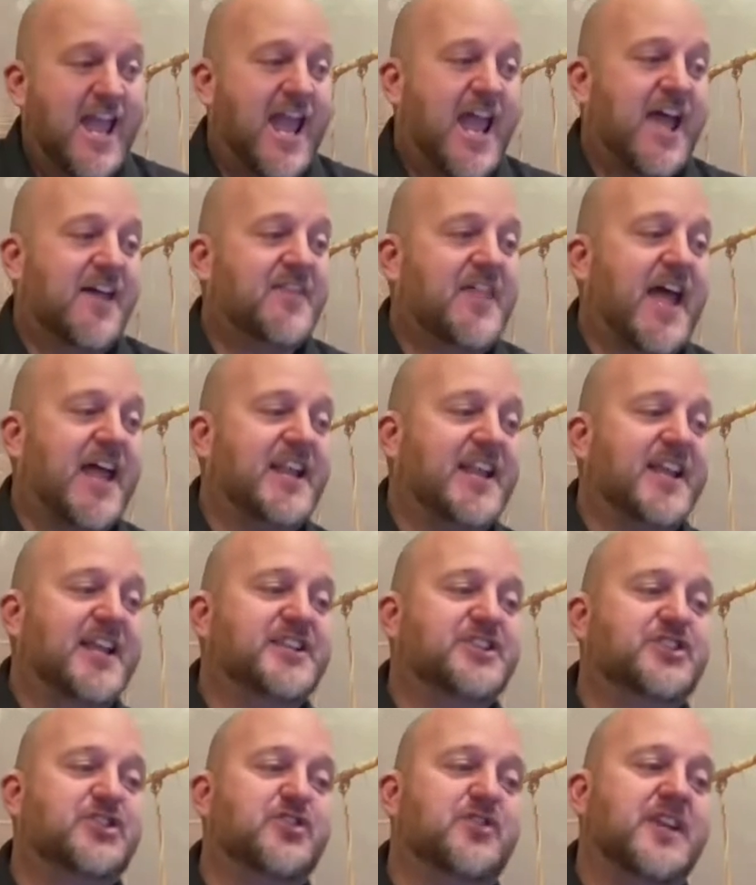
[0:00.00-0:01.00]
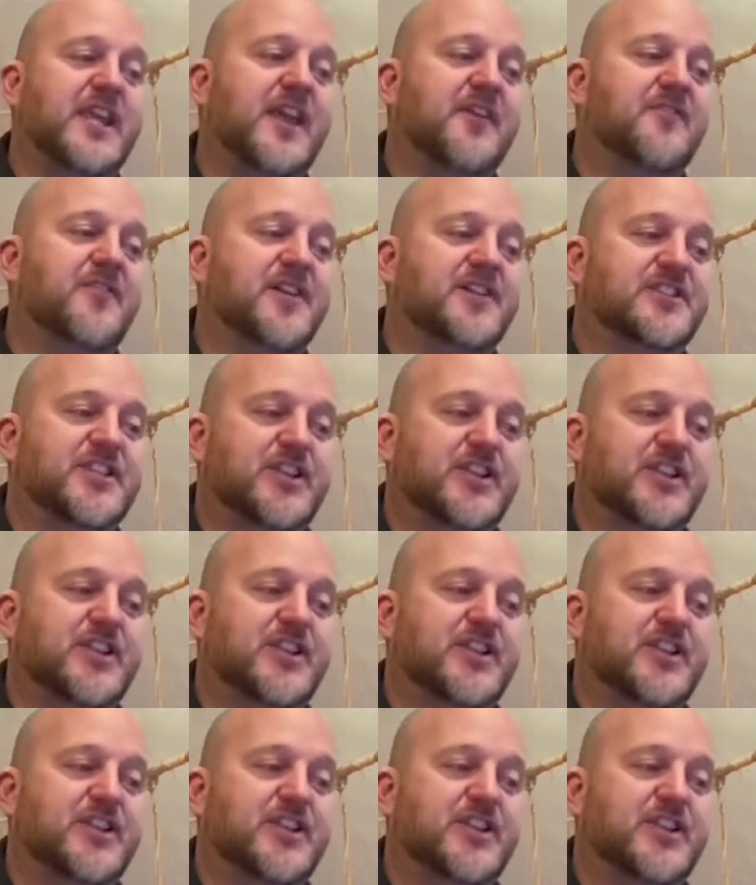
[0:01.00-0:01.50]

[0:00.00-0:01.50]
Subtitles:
And that is to give us